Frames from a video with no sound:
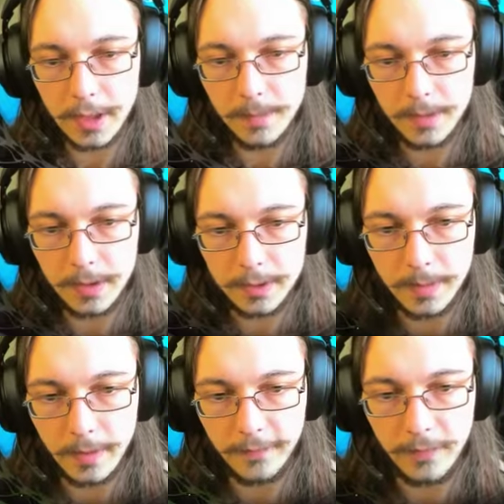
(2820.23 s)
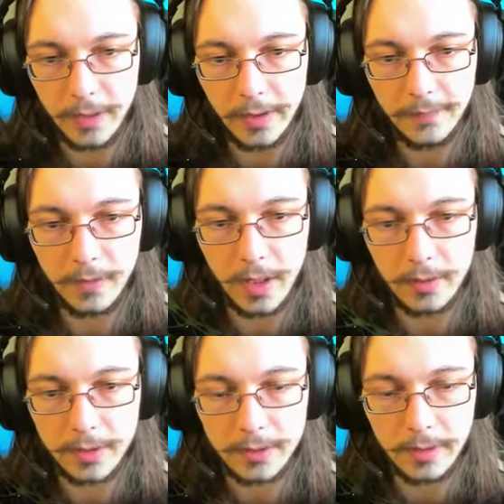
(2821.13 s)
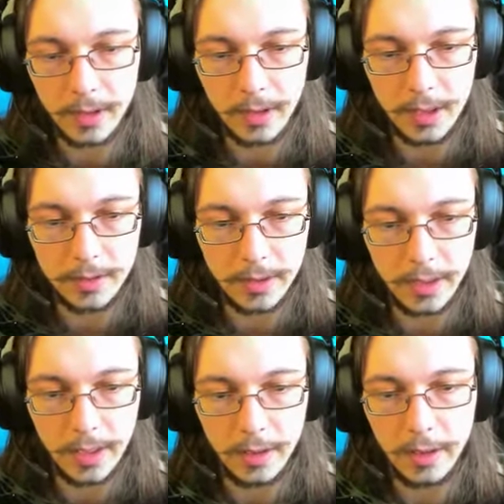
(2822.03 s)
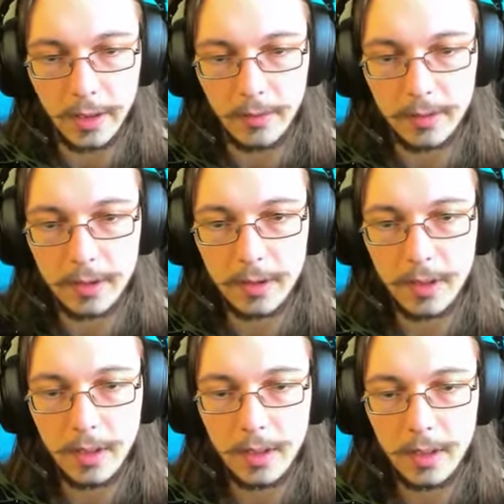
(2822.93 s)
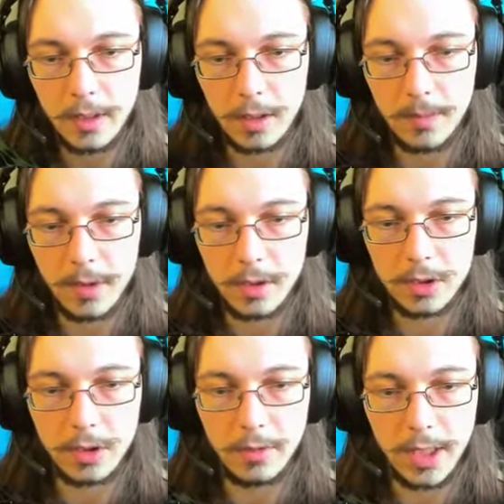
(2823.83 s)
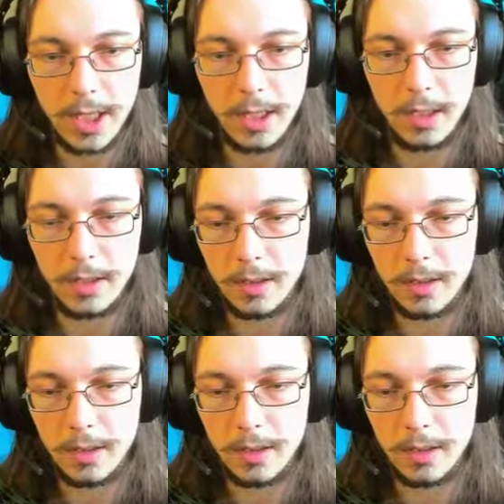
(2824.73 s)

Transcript: keep this spot free for now, just so I can easily get in and out. Come on, Joey.